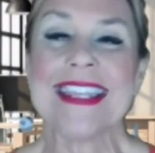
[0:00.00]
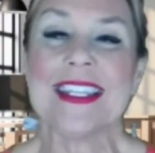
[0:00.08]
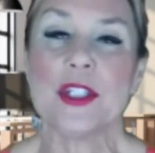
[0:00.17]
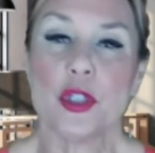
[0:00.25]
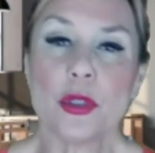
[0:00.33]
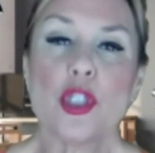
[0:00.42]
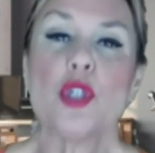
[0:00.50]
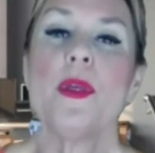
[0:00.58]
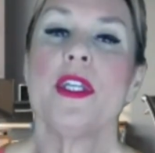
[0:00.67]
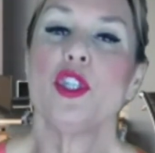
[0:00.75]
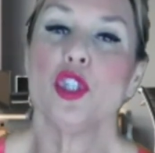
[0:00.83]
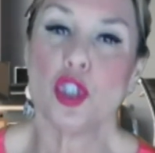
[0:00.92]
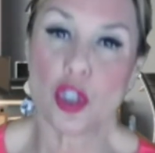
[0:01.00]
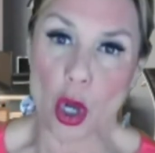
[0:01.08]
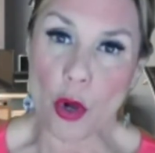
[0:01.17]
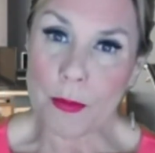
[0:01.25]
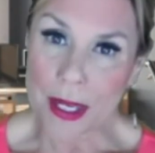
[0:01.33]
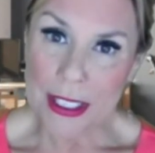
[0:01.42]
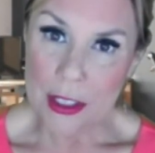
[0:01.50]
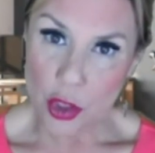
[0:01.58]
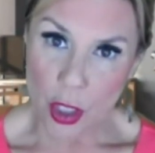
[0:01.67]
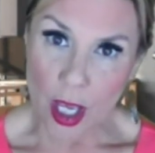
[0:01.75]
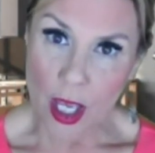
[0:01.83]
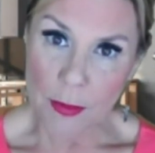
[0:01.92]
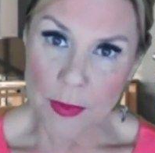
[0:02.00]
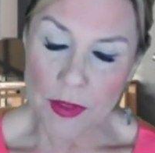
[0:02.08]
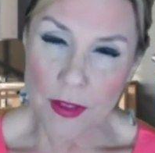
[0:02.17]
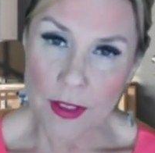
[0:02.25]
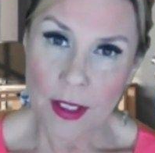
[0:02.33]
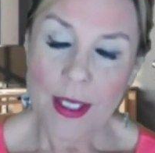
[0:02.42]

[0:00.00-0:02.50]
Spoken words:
that you're doing so many jobs